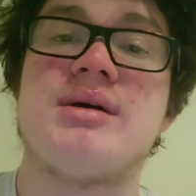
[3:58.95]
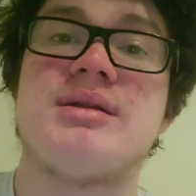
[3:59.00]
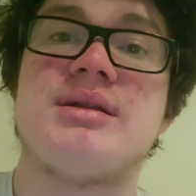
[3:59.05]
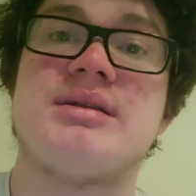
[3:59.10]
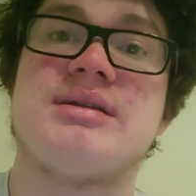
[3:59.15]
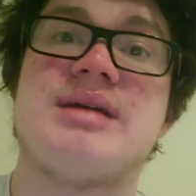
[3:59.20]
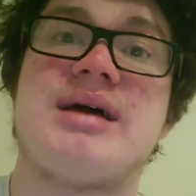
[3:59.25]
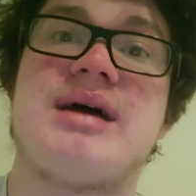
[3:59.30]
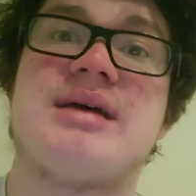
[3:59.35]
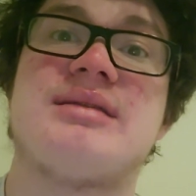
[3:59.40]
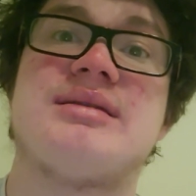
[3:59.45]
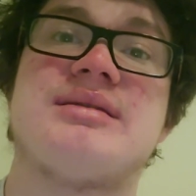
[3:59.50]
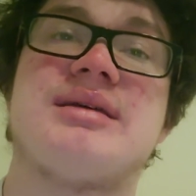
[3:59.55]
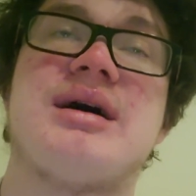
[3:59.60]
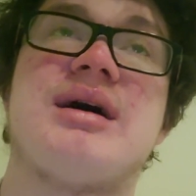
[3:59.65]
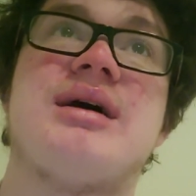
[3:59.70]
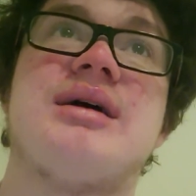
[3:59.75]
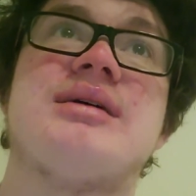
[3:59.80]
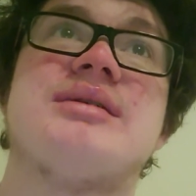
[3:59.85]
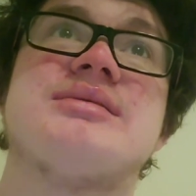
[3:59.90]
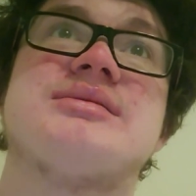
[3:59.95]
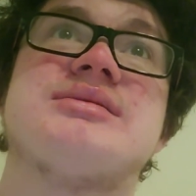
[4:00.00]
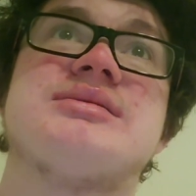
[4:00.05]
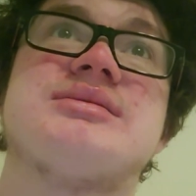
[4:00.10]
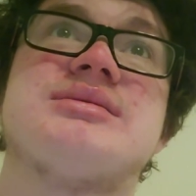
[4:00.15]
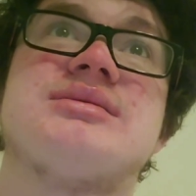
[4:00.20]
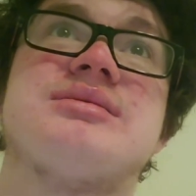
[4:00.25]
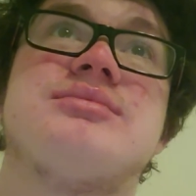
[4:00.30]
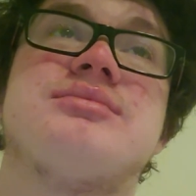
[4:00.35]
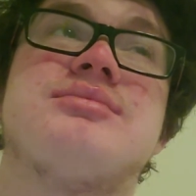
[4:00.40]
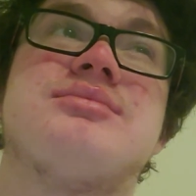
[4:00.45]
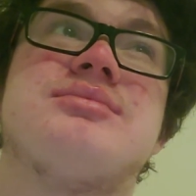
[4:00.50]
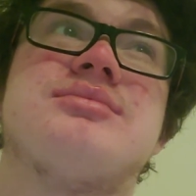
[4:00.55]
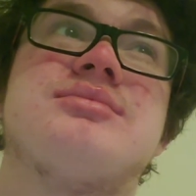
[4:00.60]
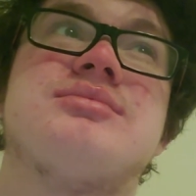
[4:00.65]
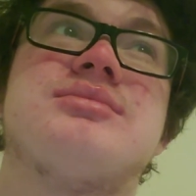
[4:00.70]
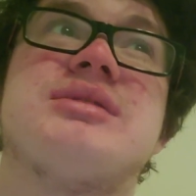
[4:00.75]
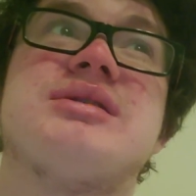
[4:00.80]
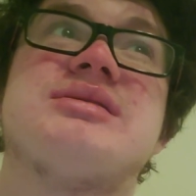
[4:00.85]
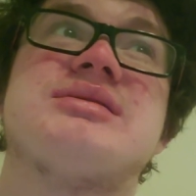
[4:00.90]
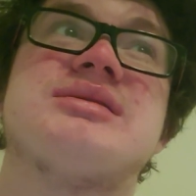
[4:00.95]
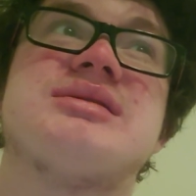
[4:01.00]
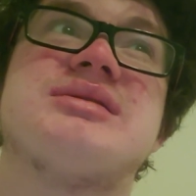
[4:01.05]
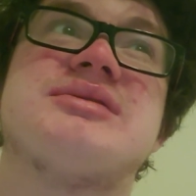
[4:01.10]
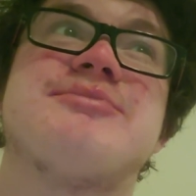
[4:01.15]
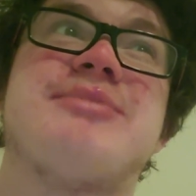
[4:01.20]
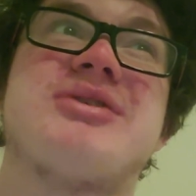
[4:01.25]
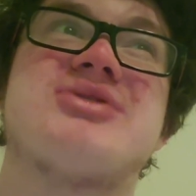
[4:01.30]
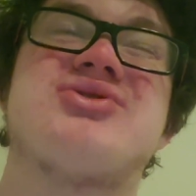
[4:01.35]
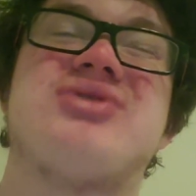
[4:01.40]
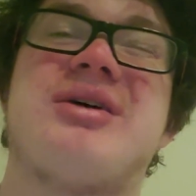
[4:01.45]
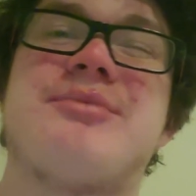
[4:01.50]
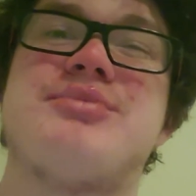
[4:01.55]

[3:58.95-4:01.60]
The 10th, this is a special